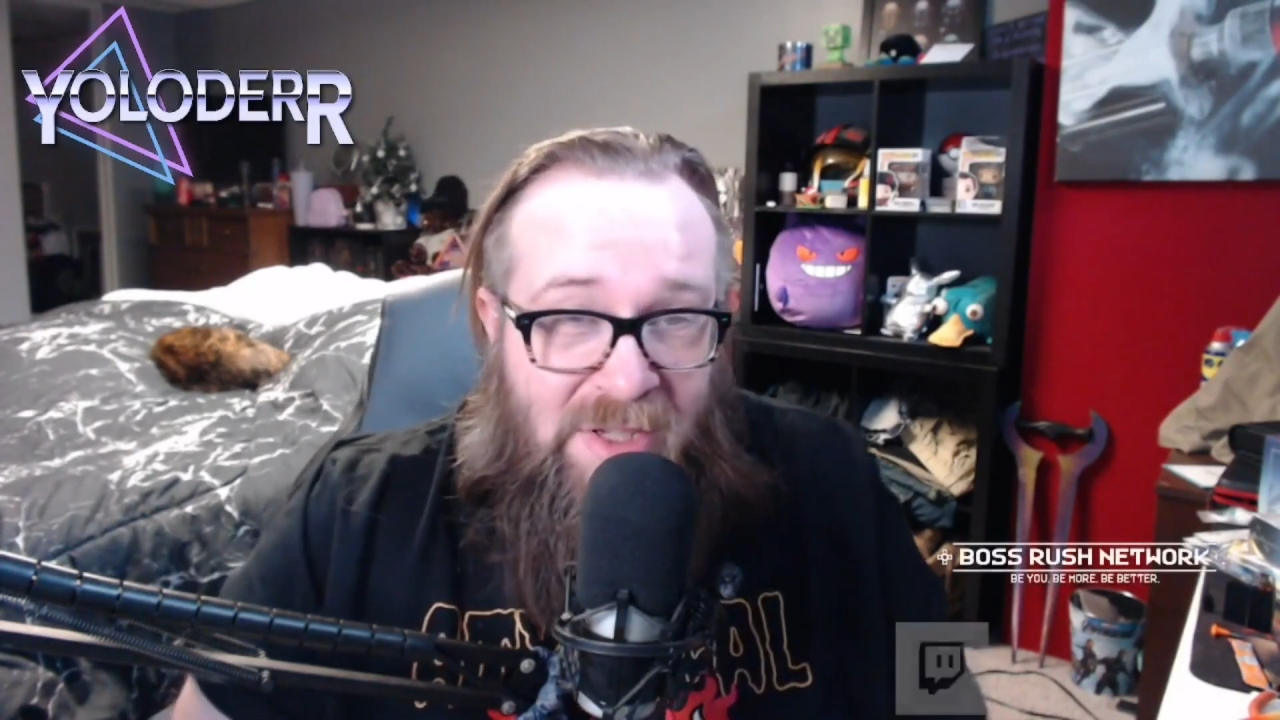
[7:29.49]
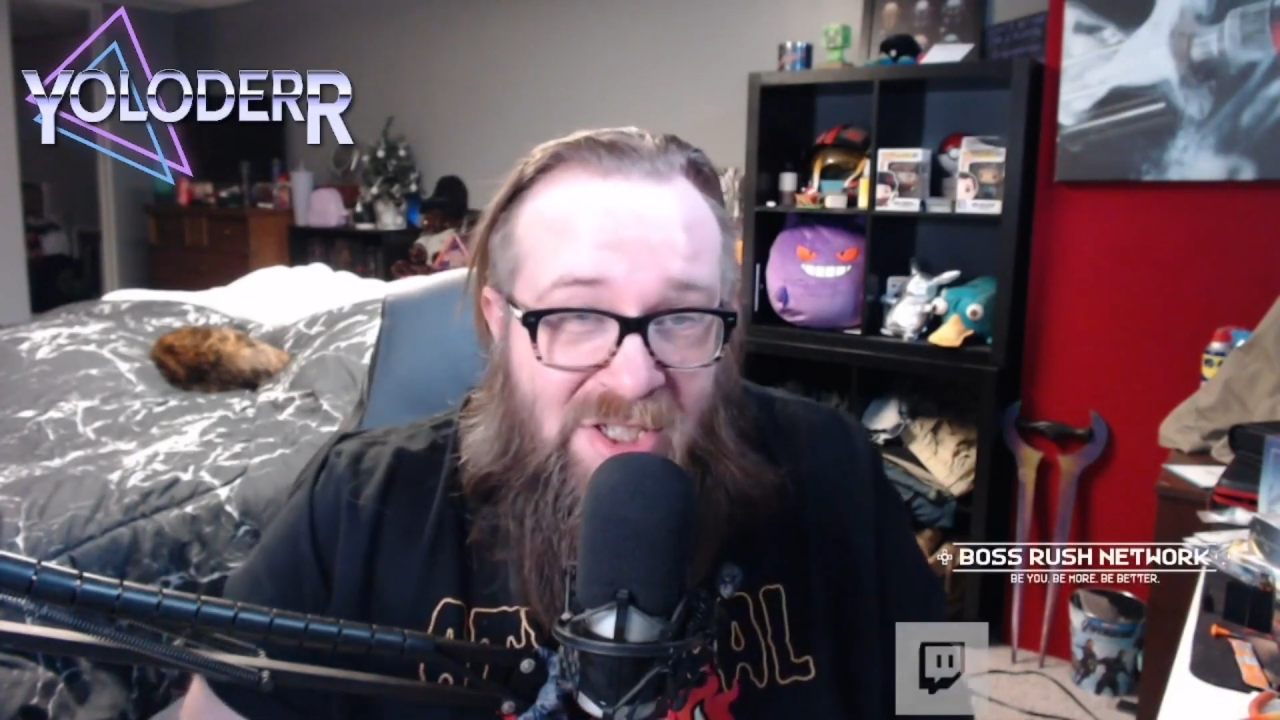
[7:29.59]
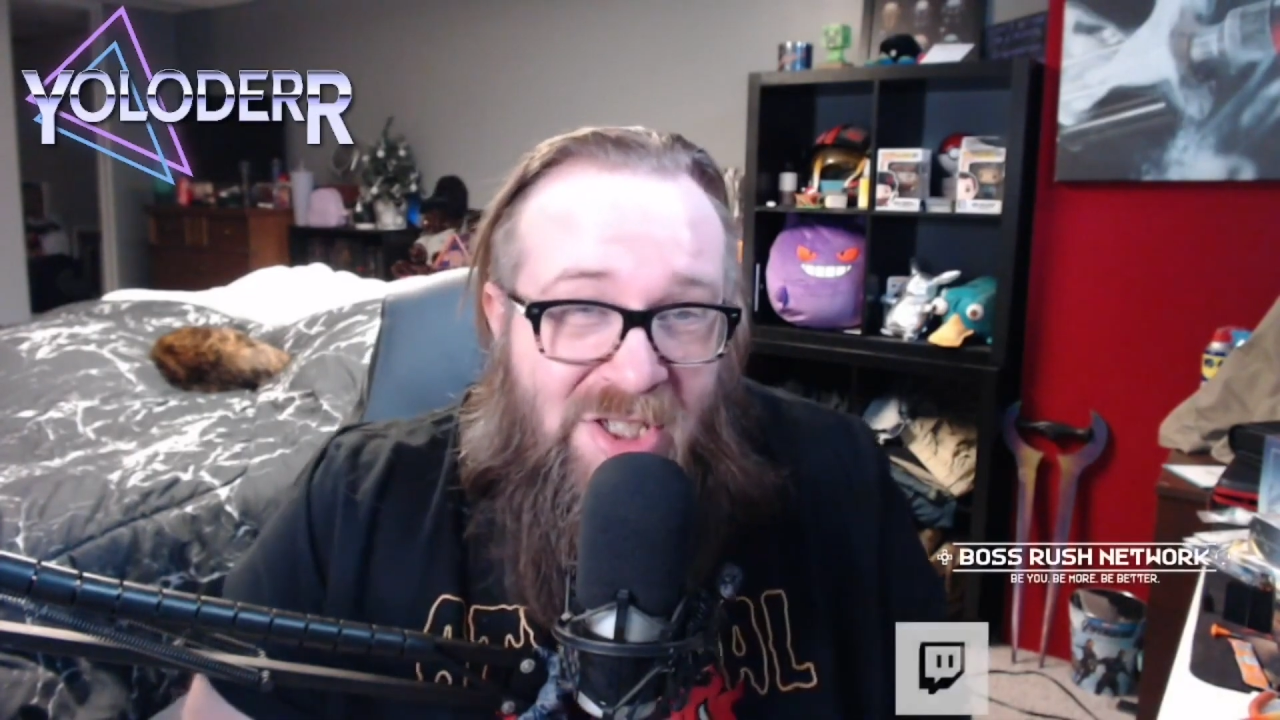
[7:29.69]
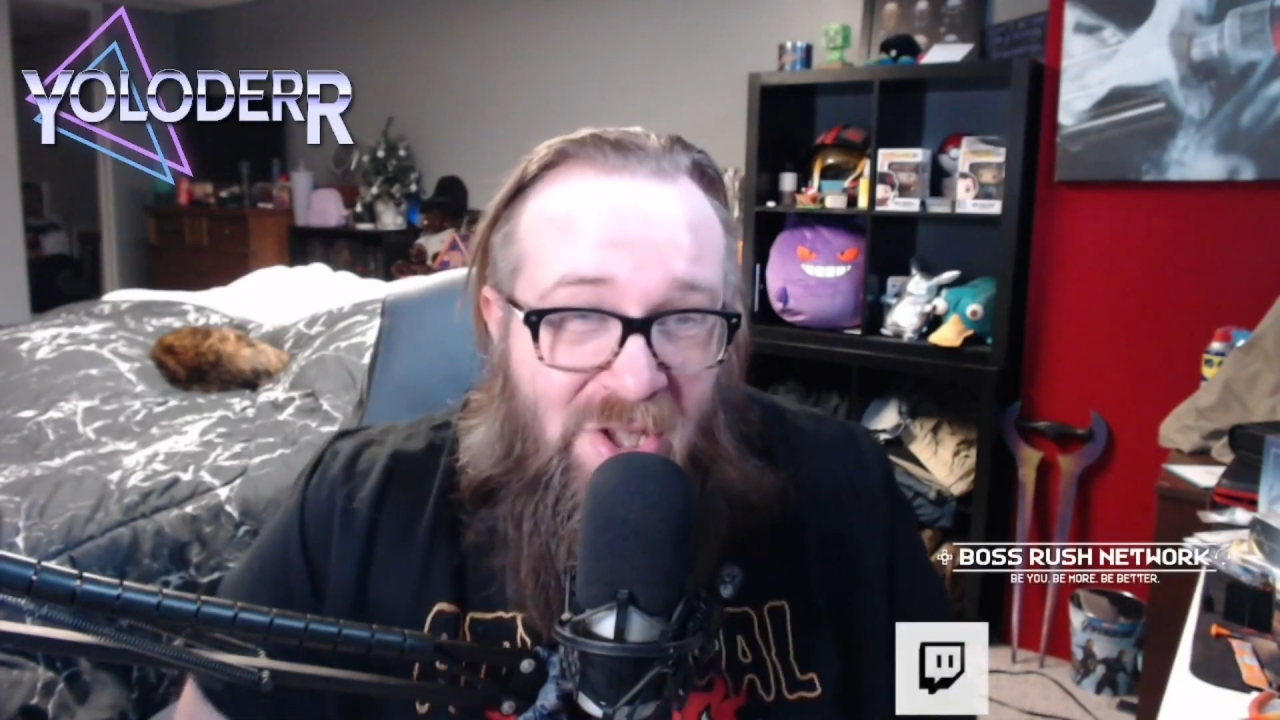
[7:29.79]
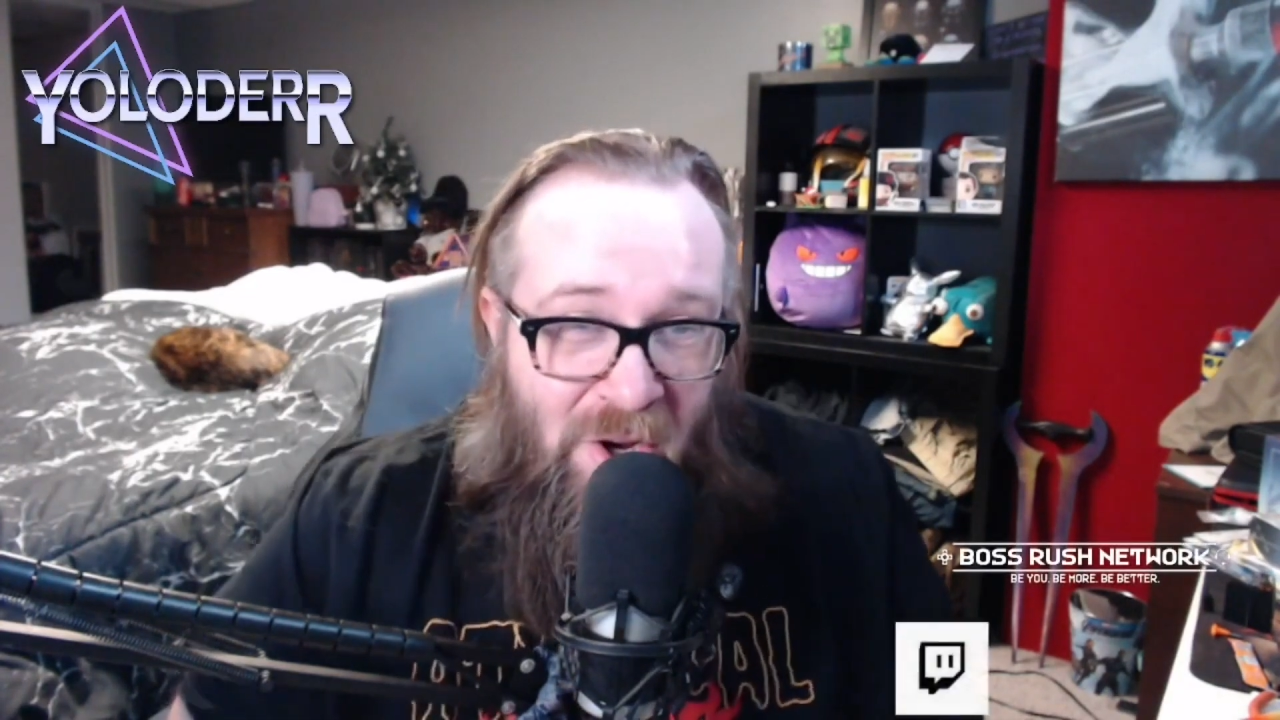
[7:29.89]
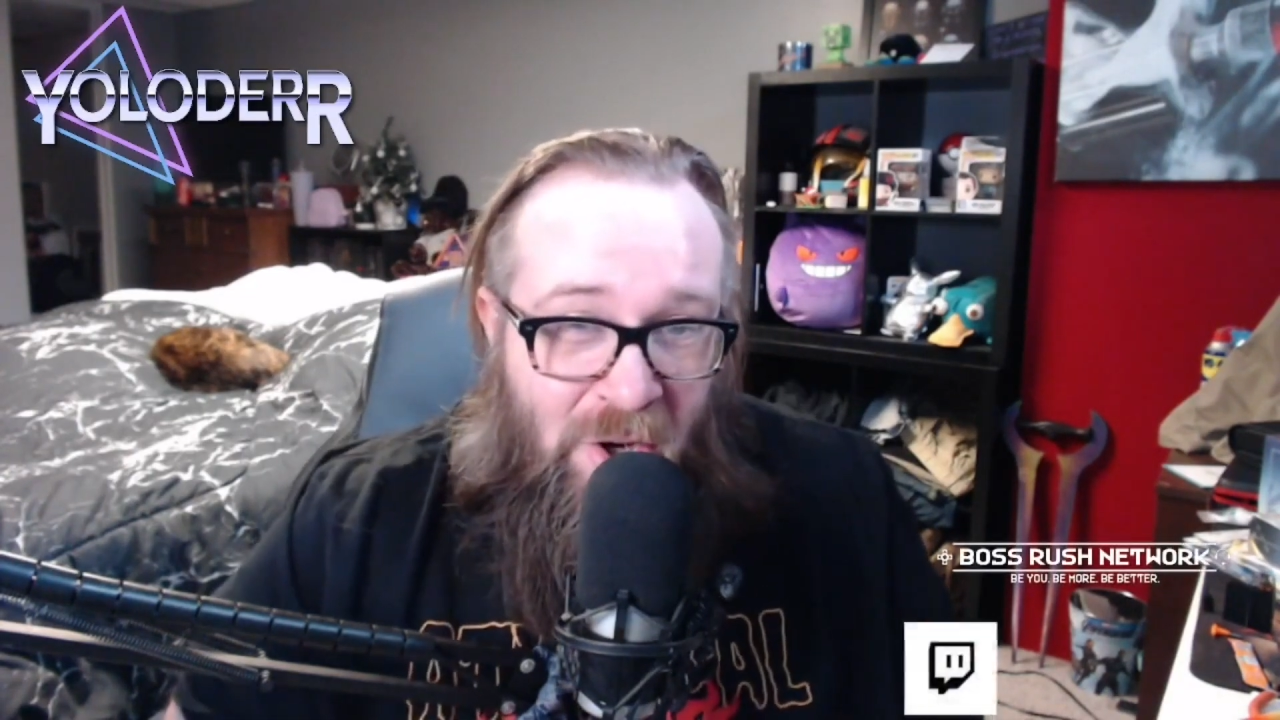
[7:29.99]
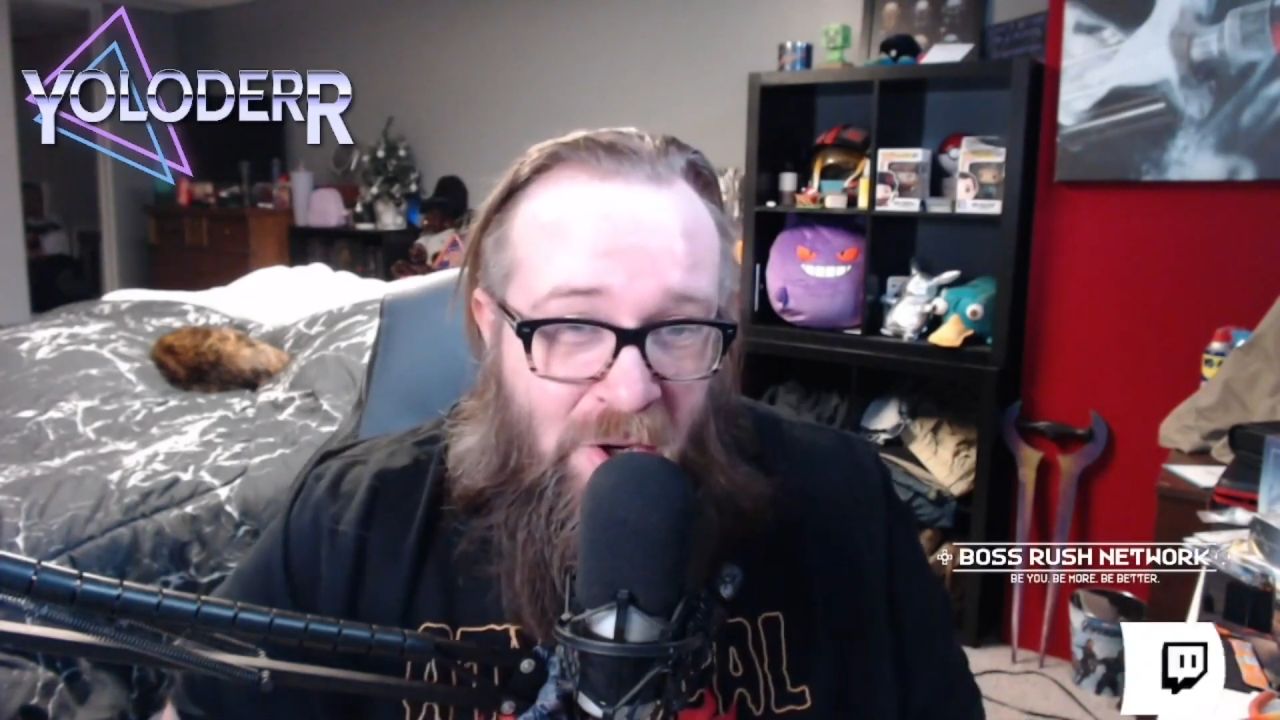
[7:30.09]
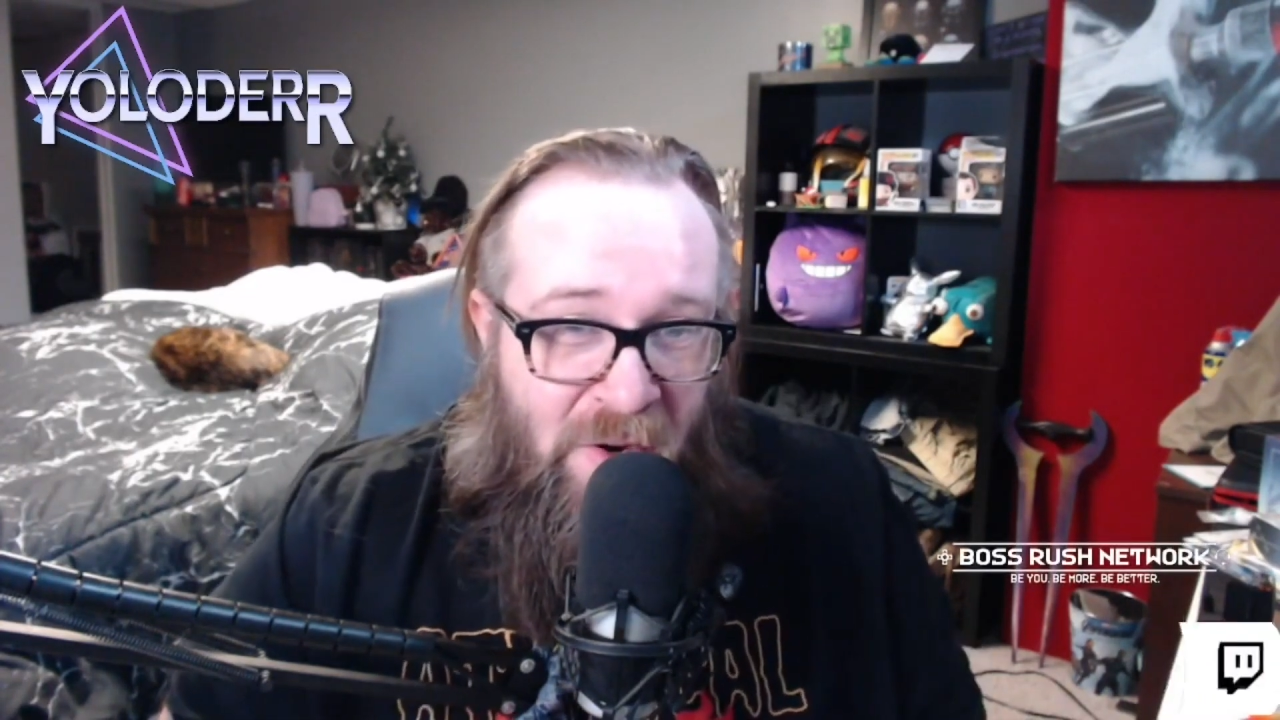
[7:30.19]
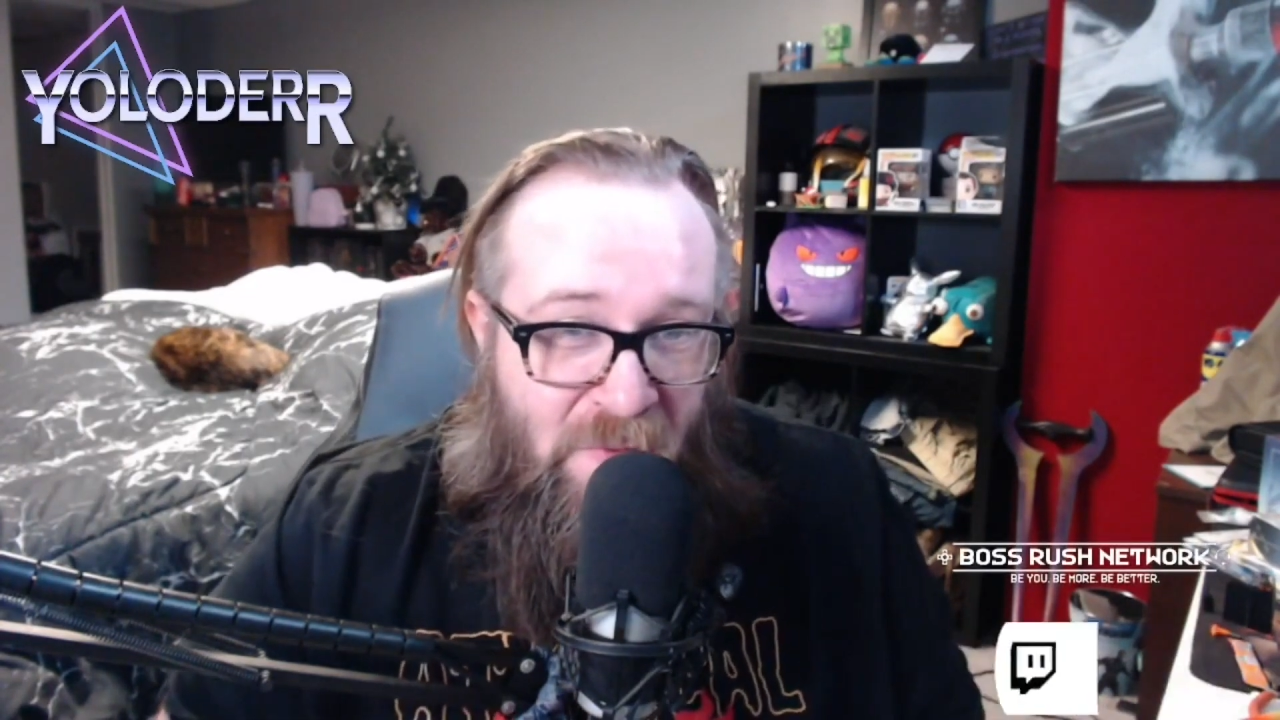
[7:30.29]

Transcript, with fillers: sucker